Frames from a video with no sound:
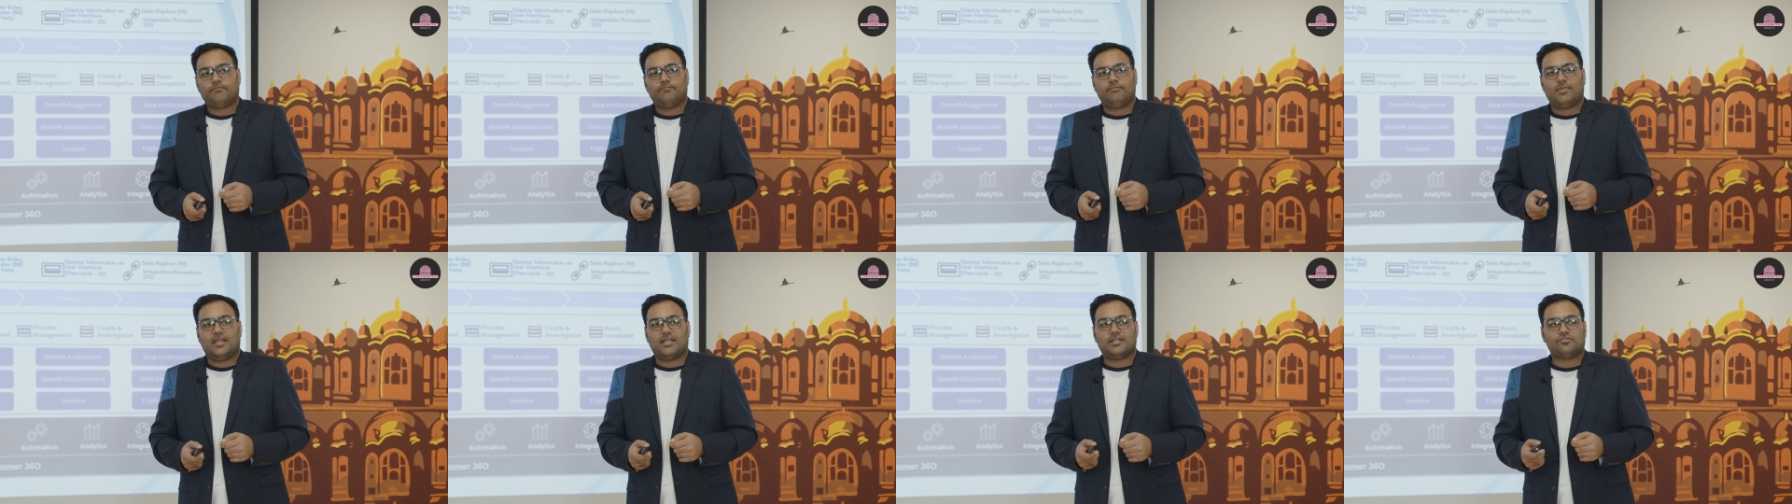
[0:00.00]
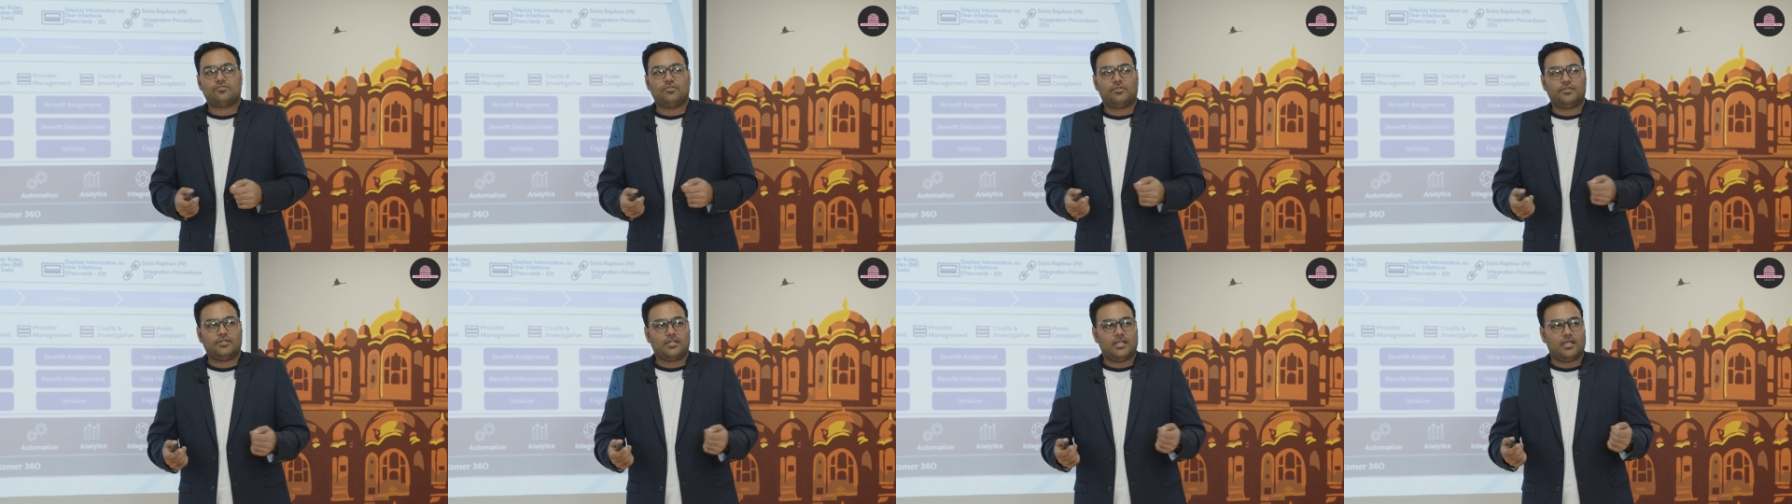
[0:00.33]

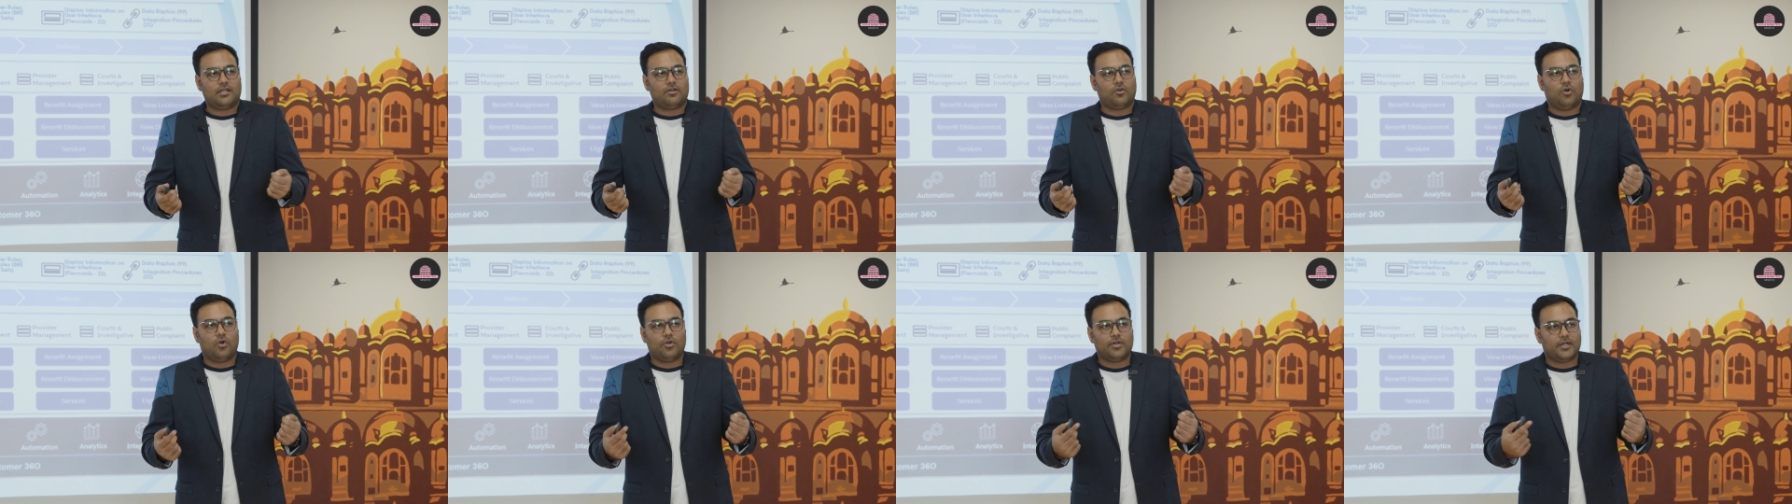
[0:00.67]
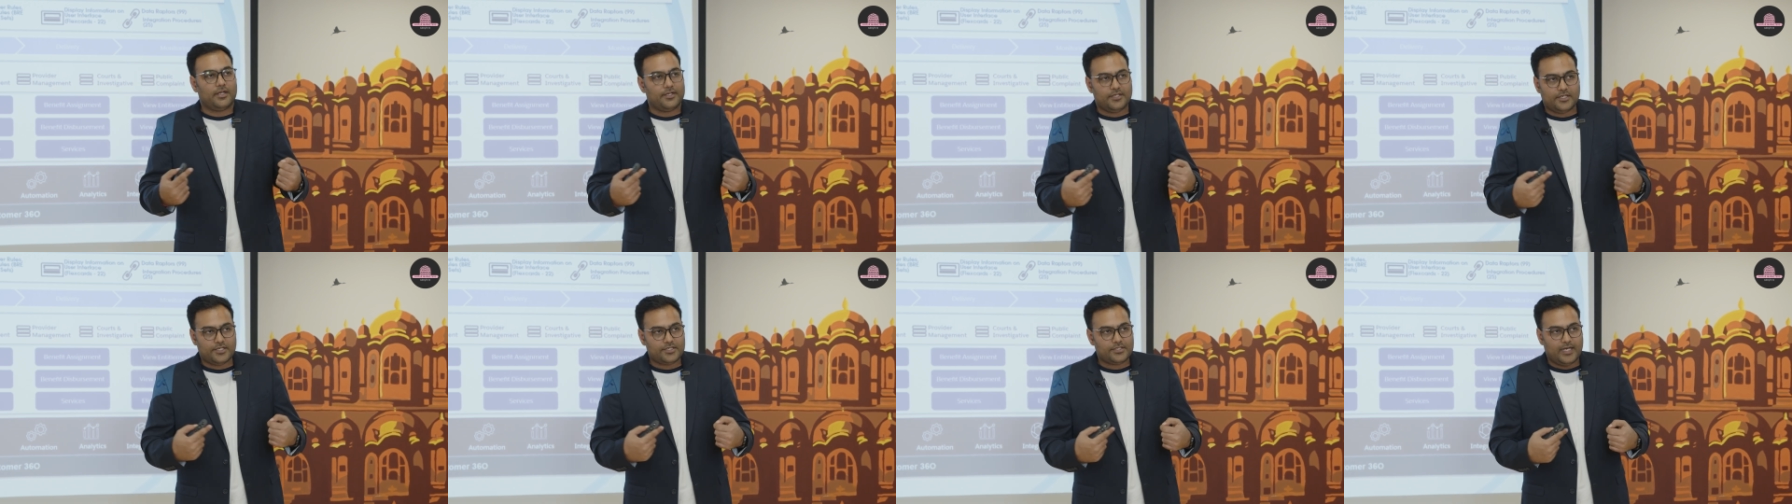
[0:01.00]
based on their own
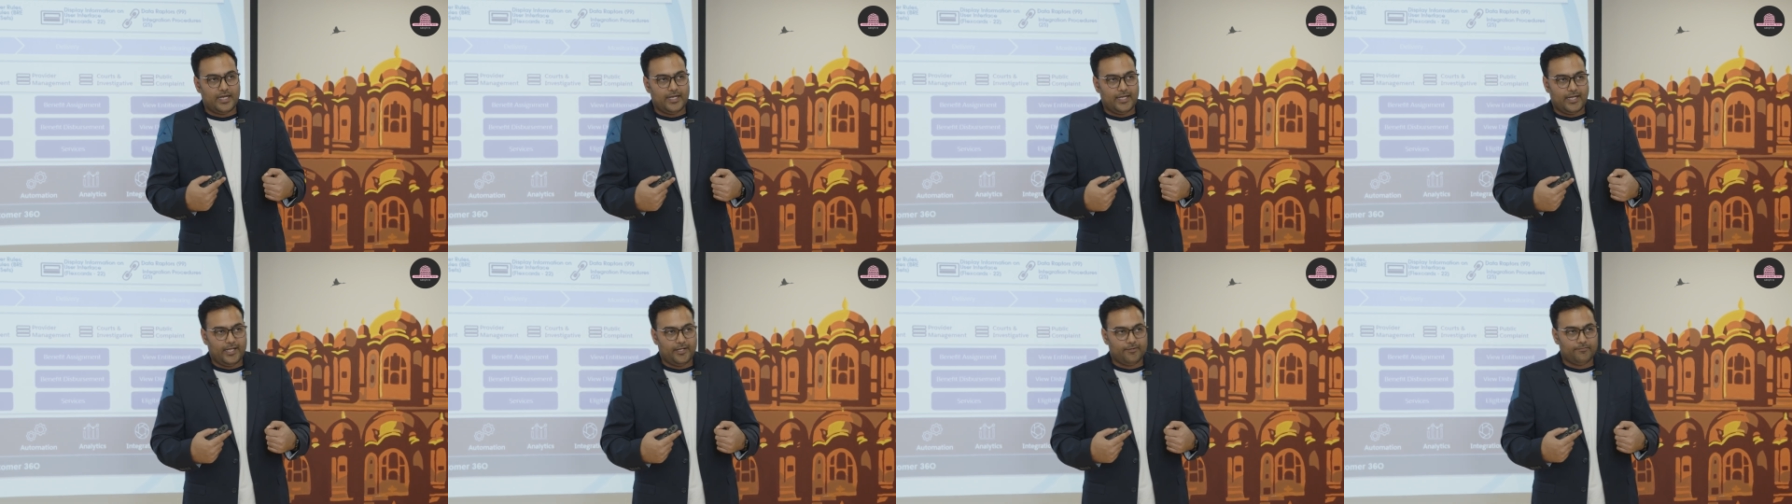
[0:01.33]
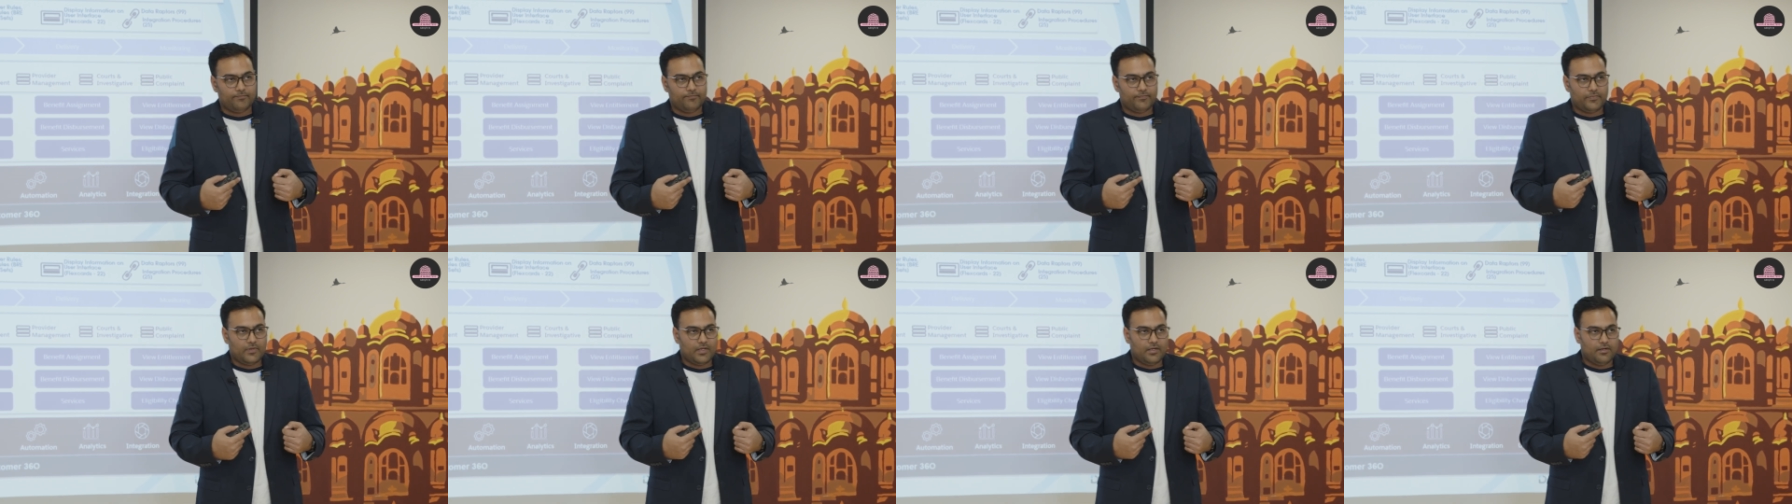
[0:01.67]
understanding,
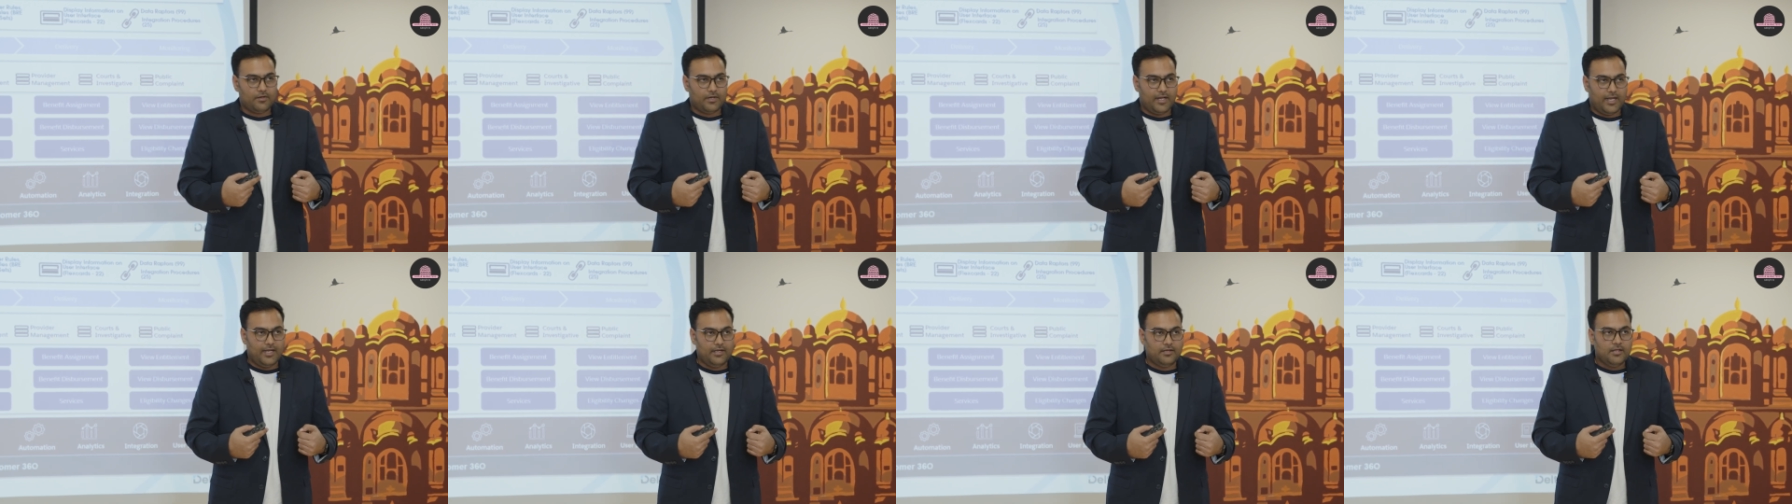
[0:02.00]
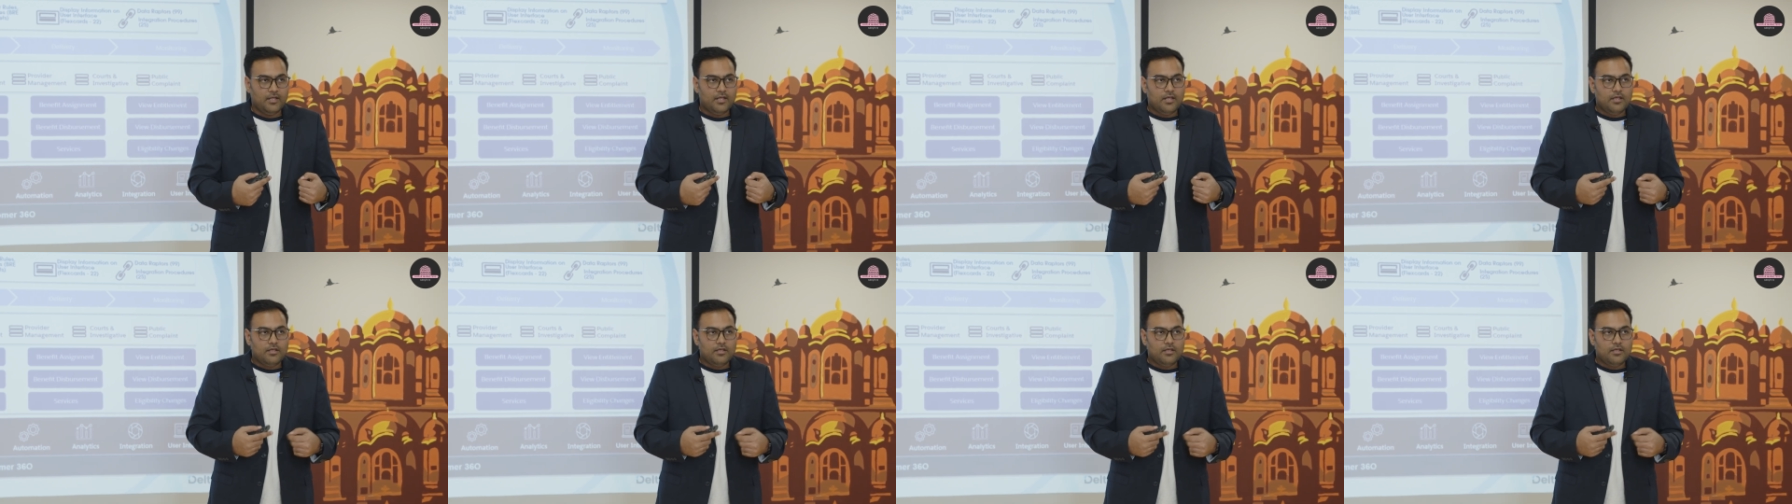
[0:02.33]
right?